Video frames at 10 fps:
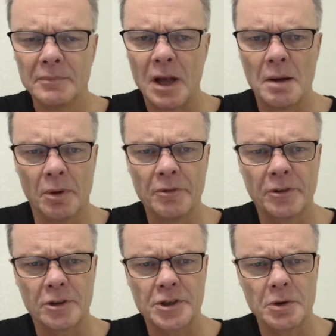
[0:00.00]
a month
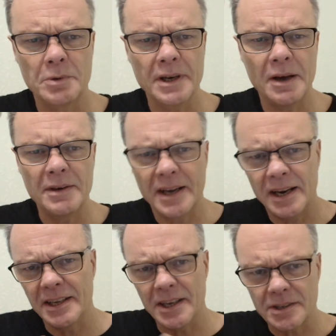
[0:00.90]
or two,
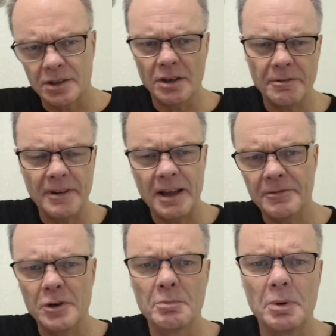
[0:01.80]
and it's got a fair
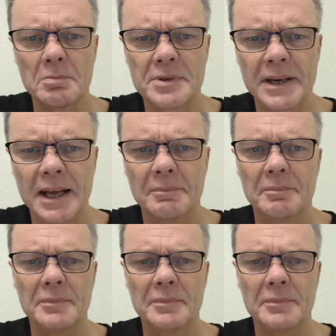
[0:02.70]
few bumps in it,